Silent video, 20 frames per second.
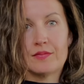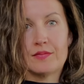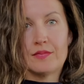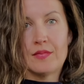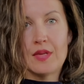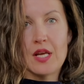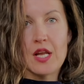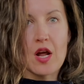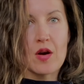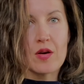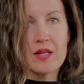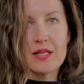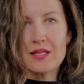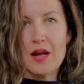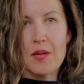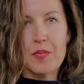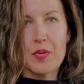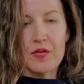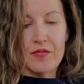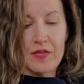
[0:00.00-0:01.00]
you know, it's
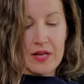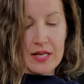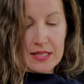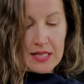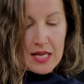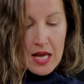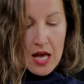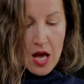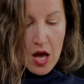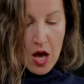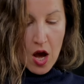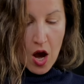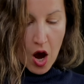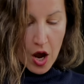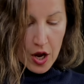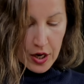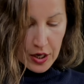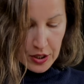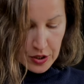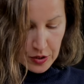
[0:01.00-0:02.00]
not perfect. All
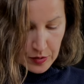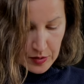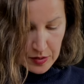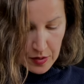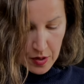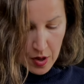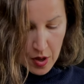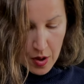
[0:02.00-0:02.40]
you're gonna do is